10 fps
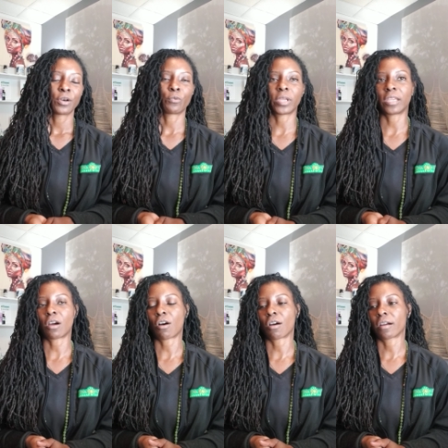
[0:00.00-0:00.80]
We
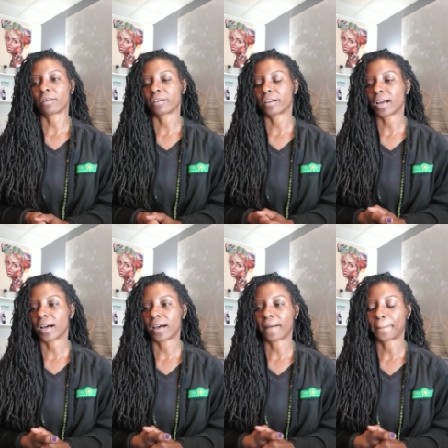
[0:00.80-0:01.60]
are
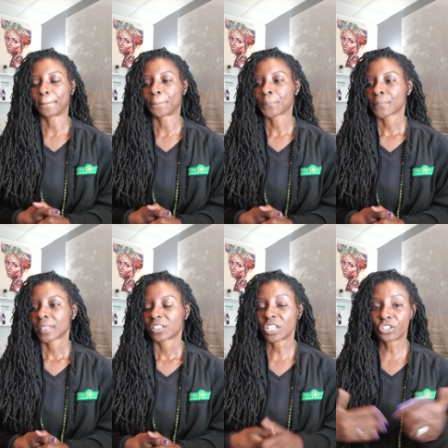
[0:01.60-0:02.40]
um,
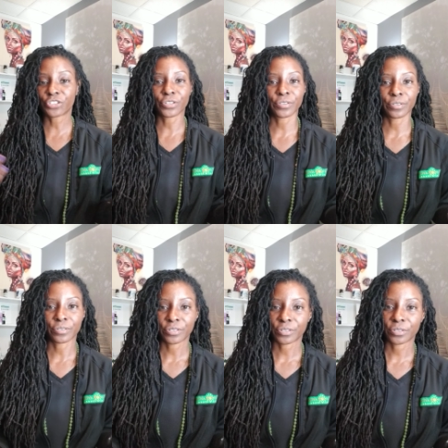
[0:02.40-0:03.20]

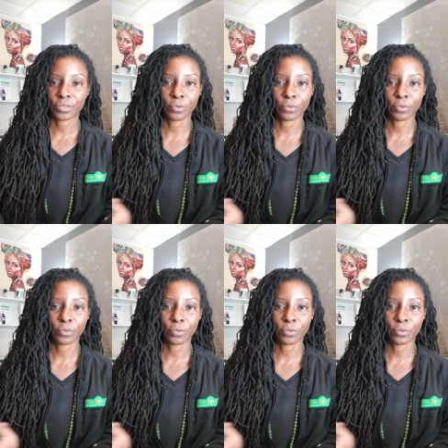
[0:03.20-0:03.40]
teachers.